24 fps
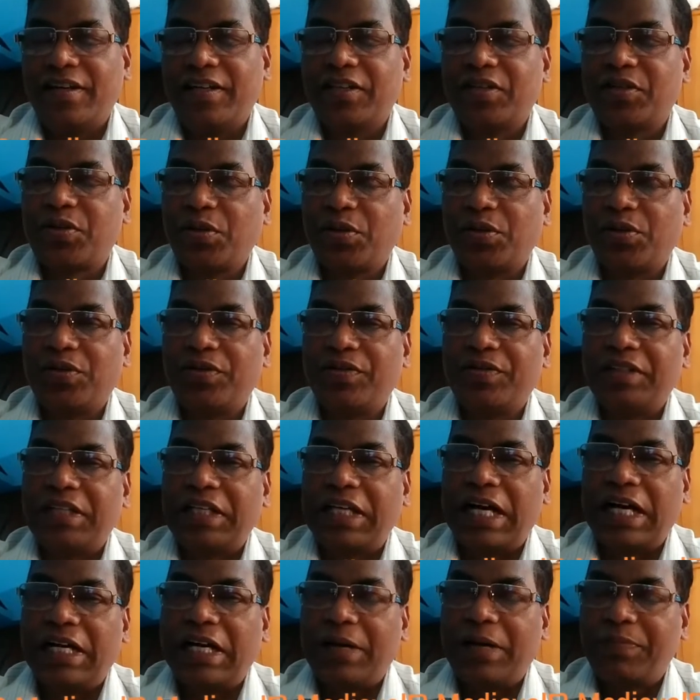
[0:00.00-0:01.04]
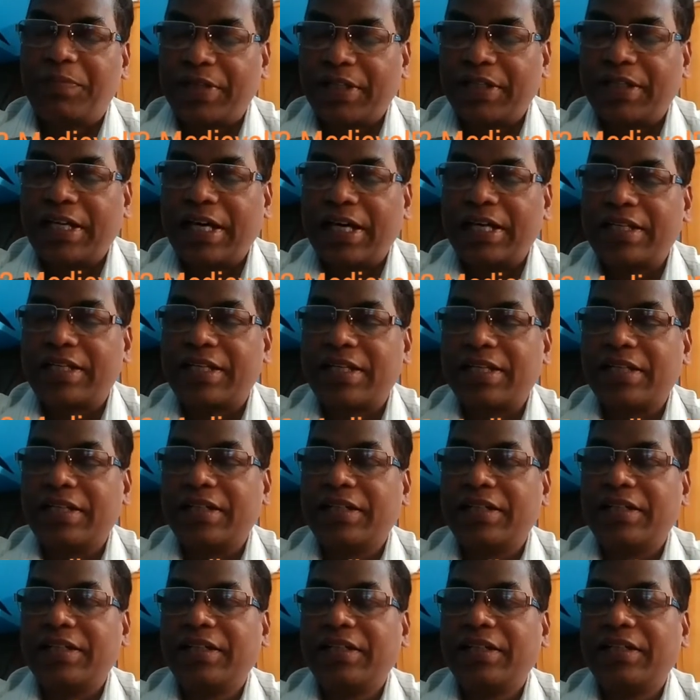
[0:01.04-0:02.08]
So after
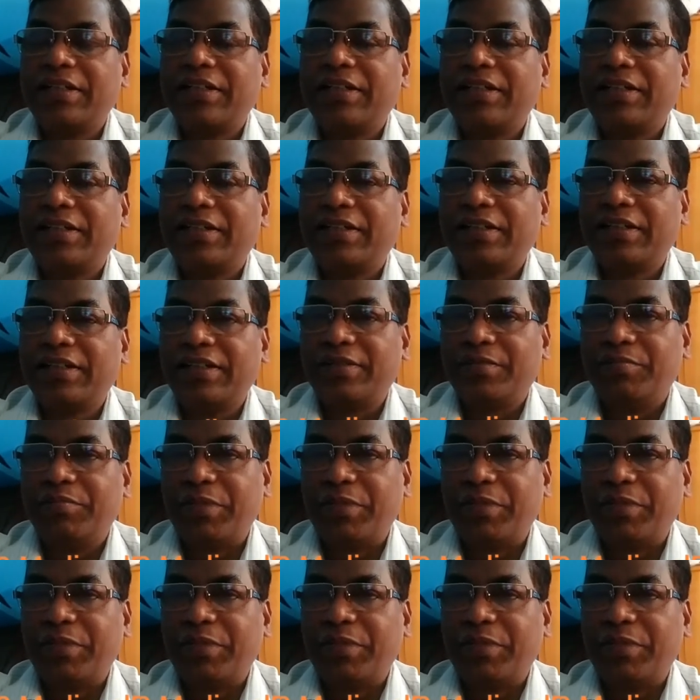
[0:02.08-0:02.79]
that, the